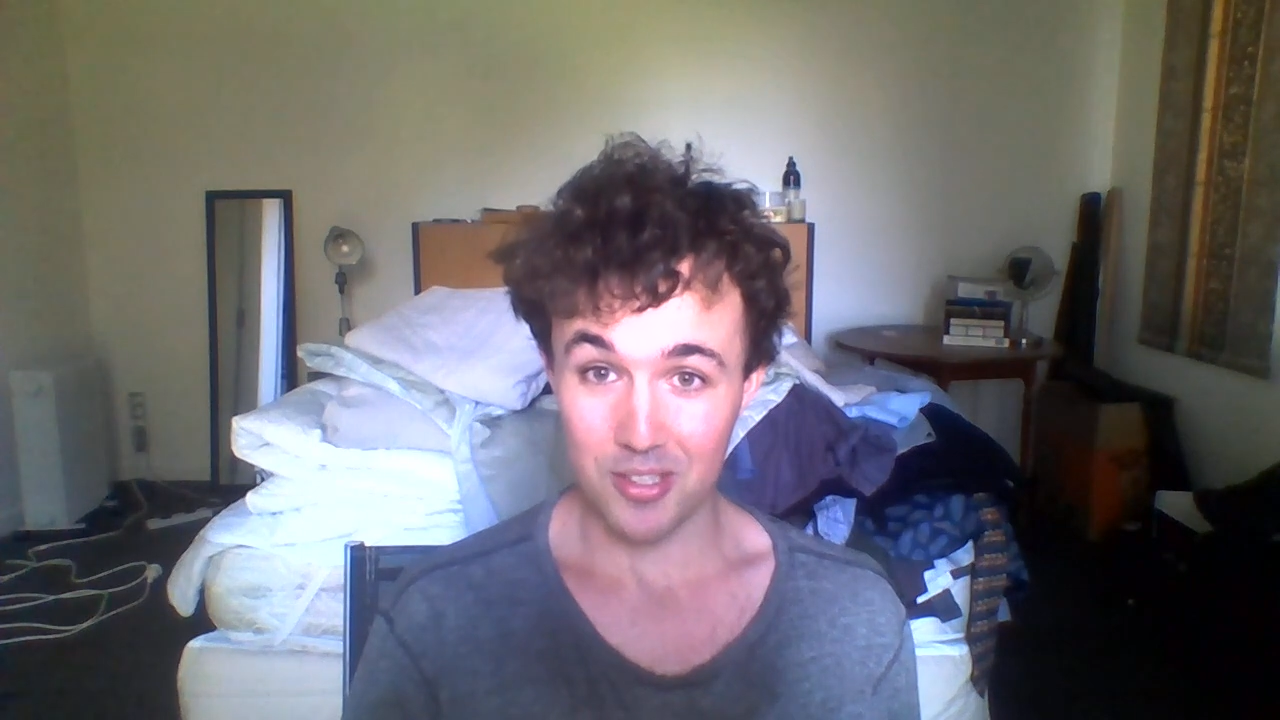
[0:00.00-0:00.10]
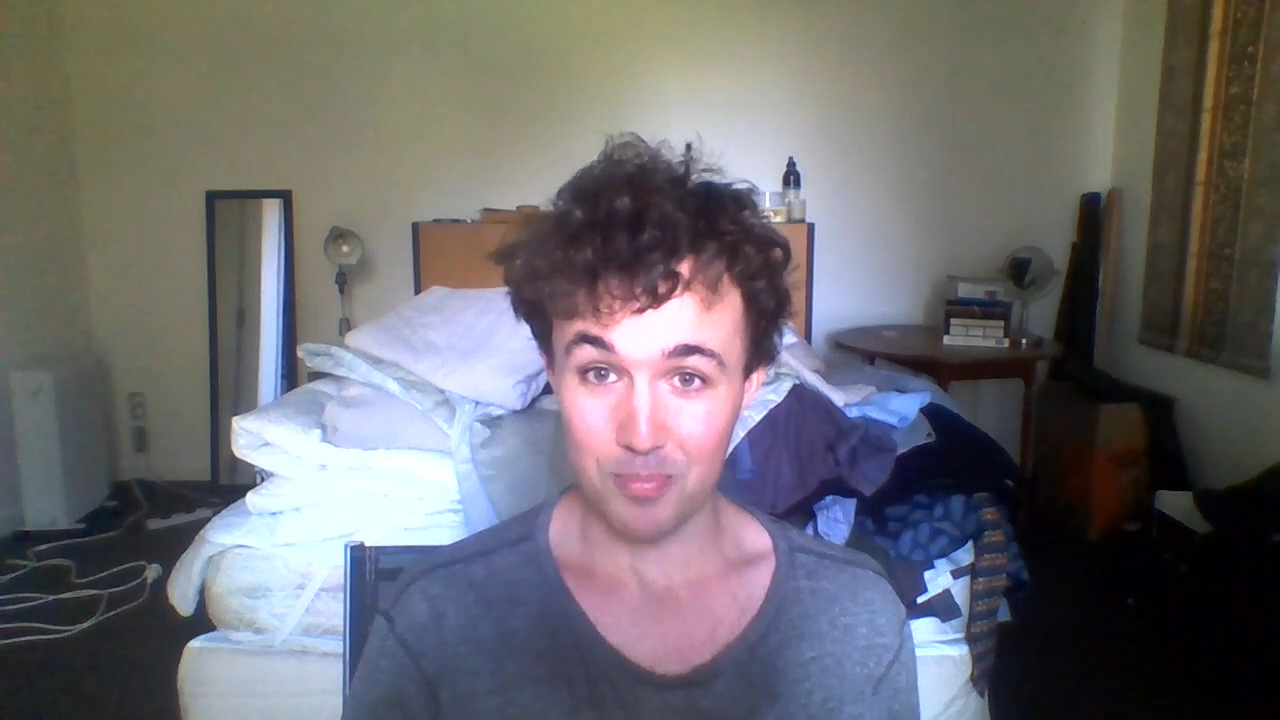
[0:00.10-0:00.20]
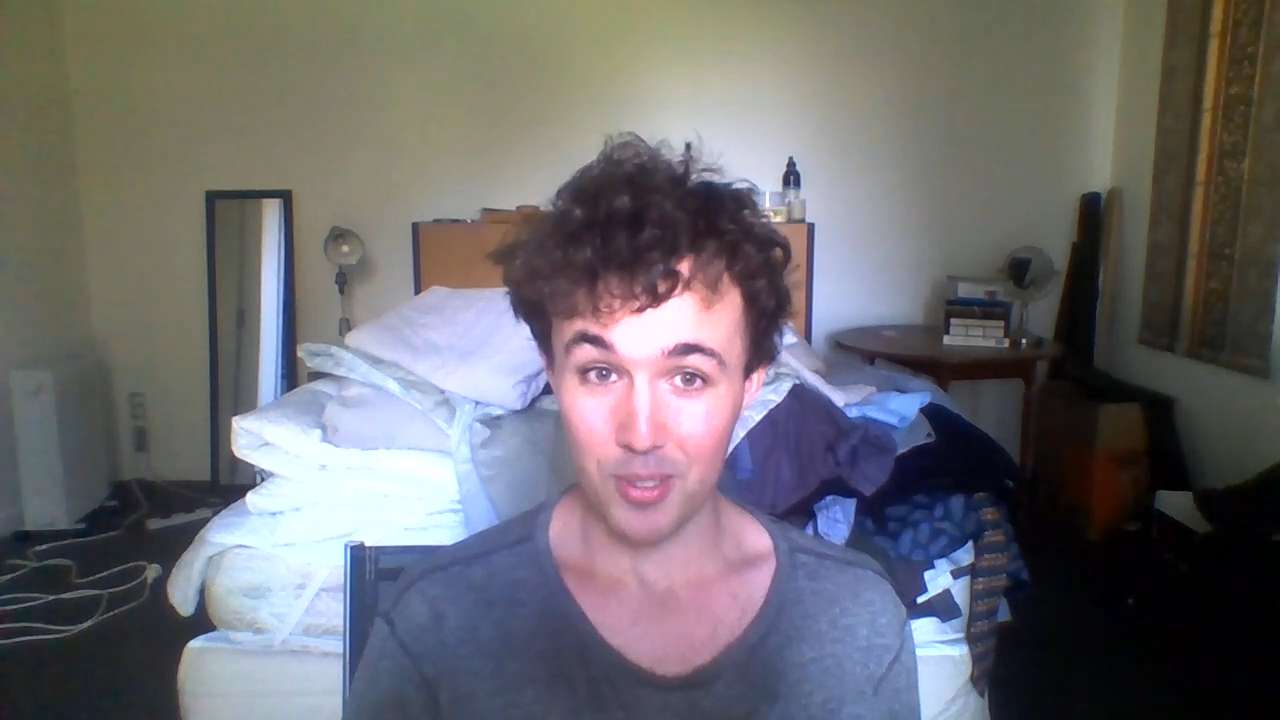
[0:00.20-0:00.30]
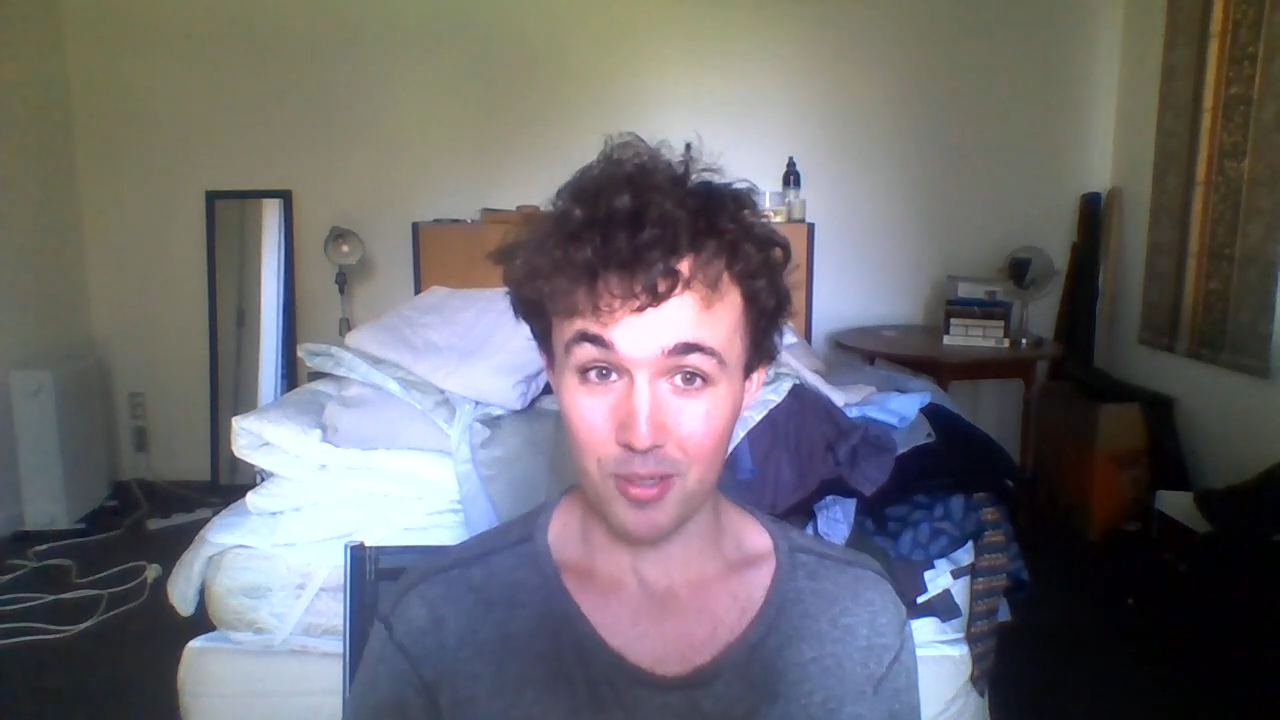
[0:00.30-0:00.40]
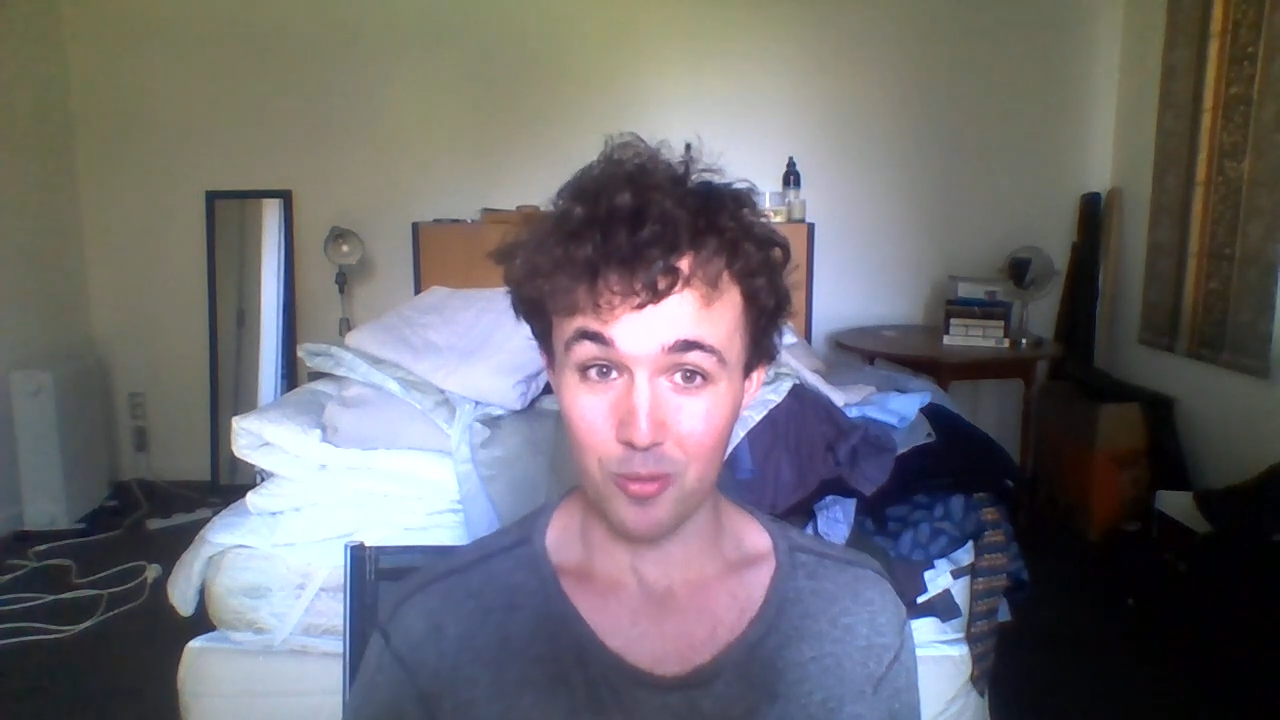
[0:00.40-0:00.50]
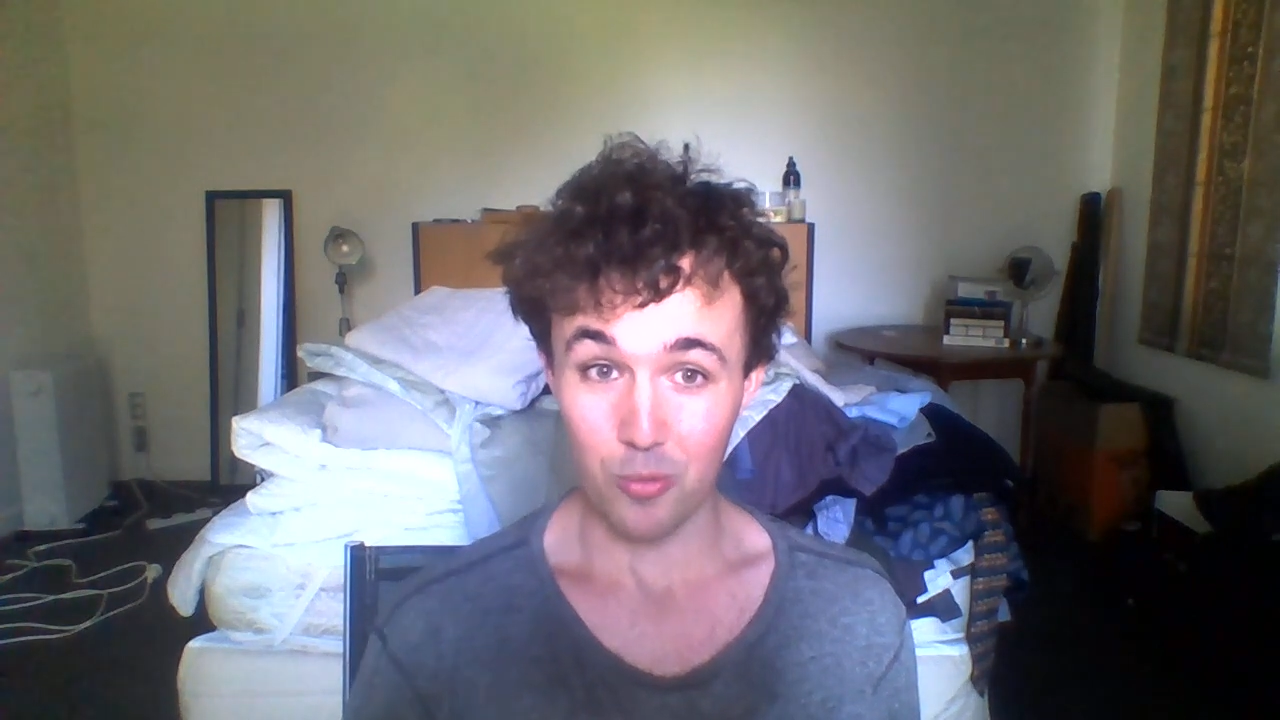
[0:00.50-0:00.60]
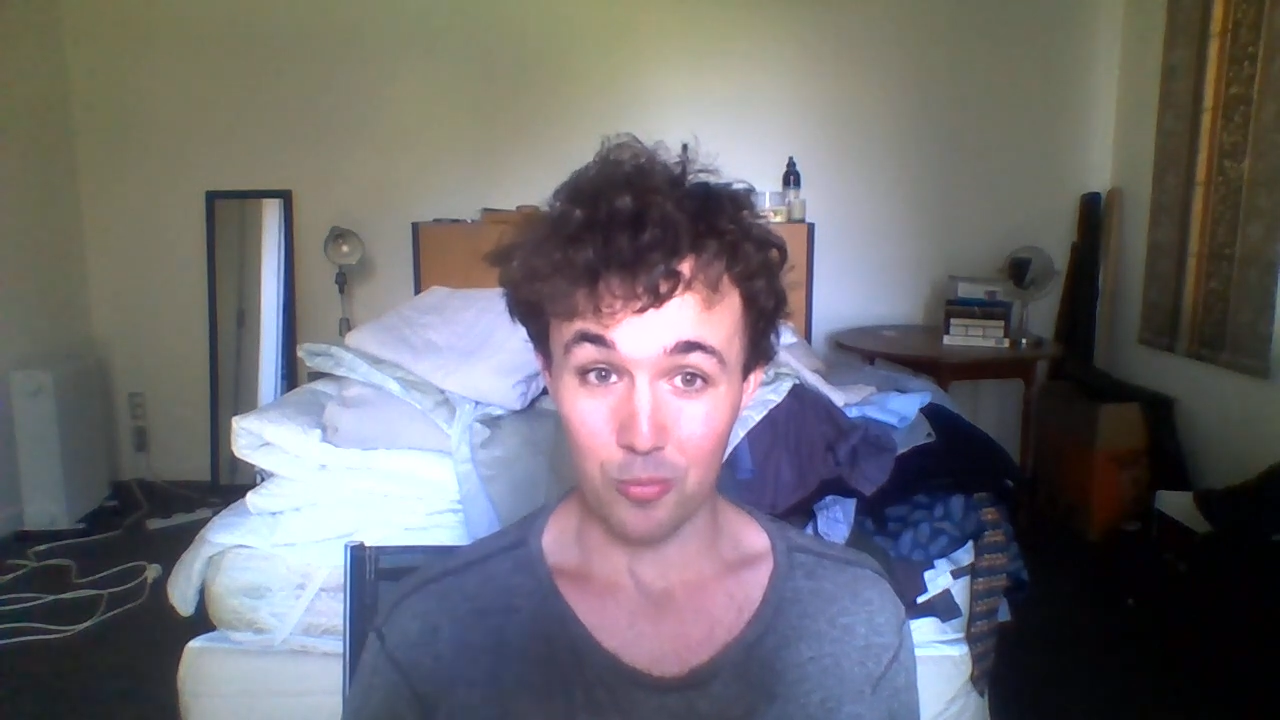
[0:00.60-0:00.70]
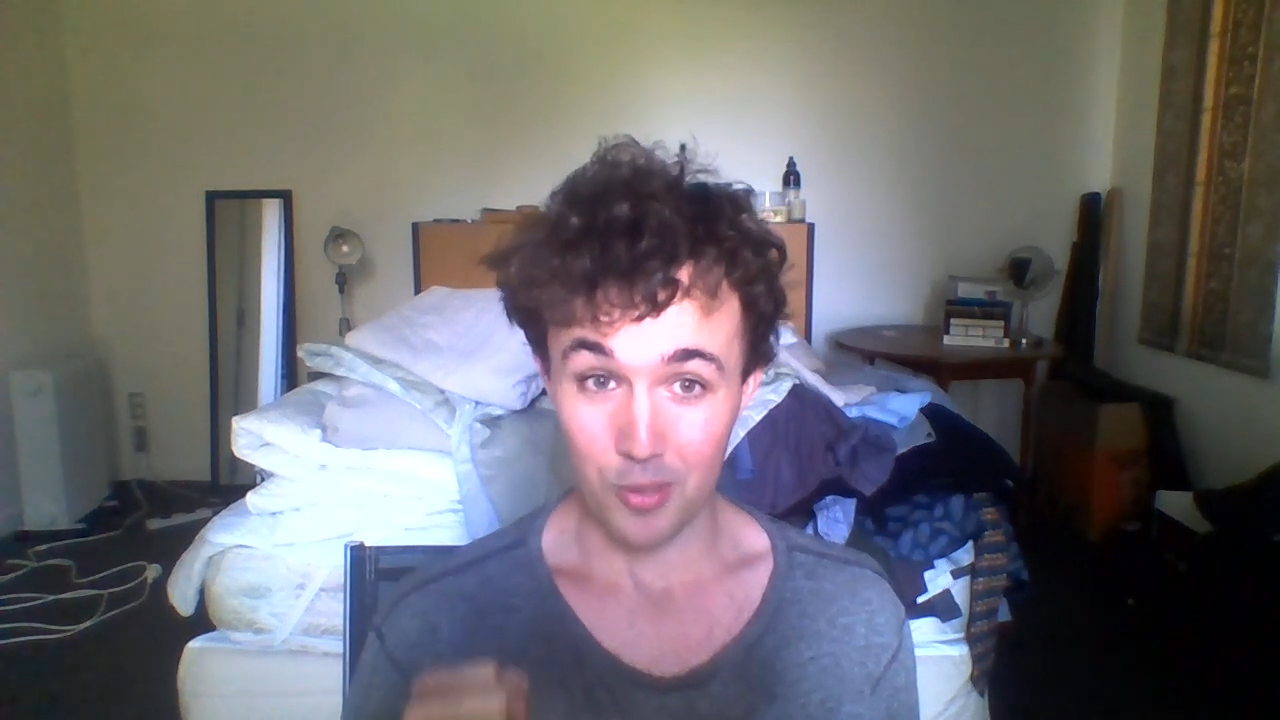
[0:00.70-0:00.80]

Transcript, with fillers: the spirit or